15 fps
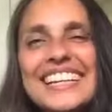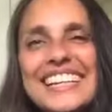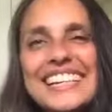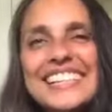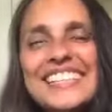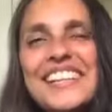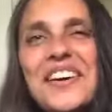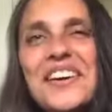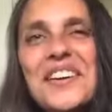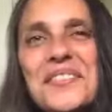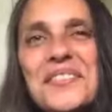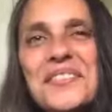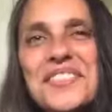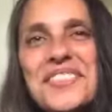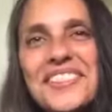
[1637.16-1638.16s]

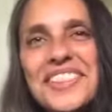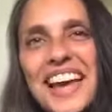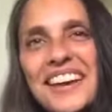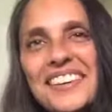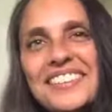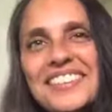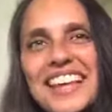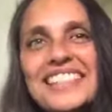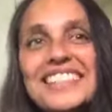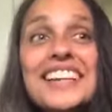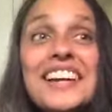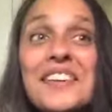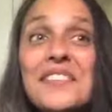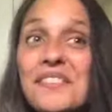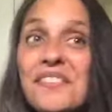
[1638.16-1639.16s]
So that's
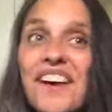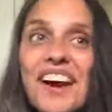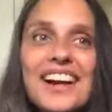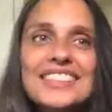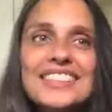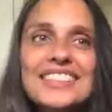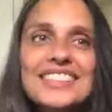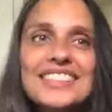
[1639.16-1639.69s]
kind of fresh,